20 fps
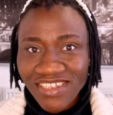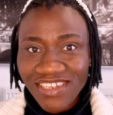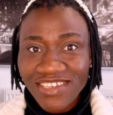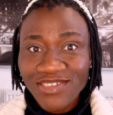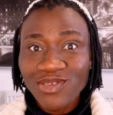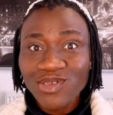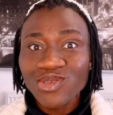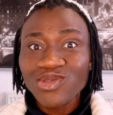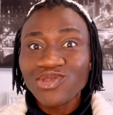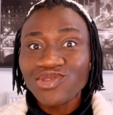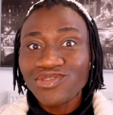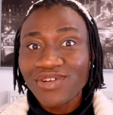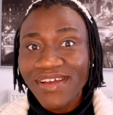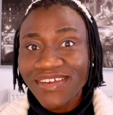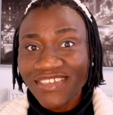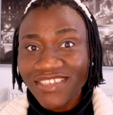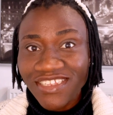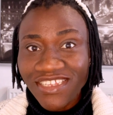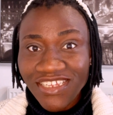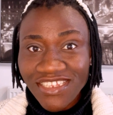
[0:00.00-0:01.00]
They just
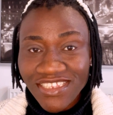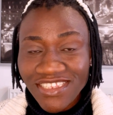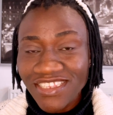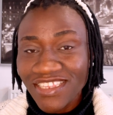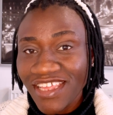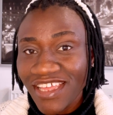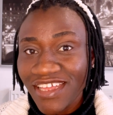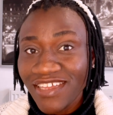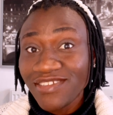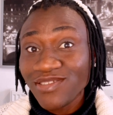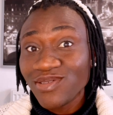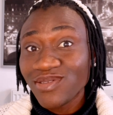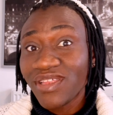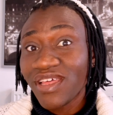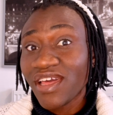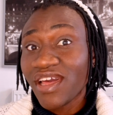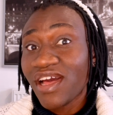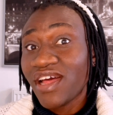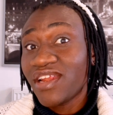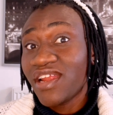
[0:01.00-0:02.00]
trashed it into the
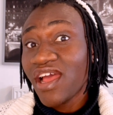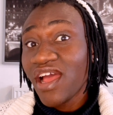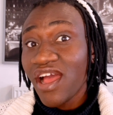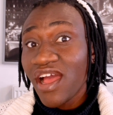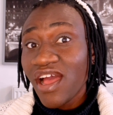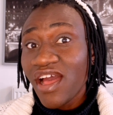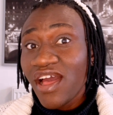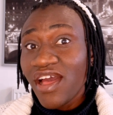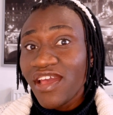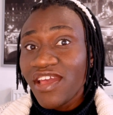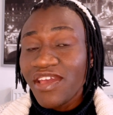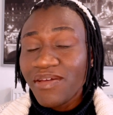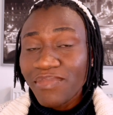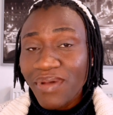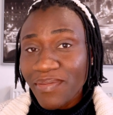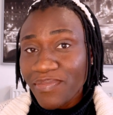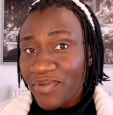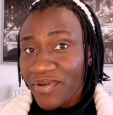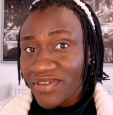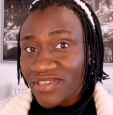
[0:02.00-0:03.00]
can in my
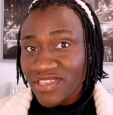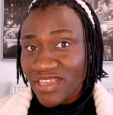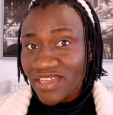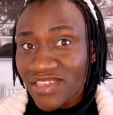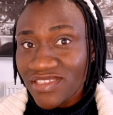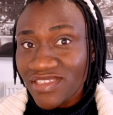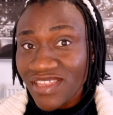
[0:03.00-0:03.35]
presence.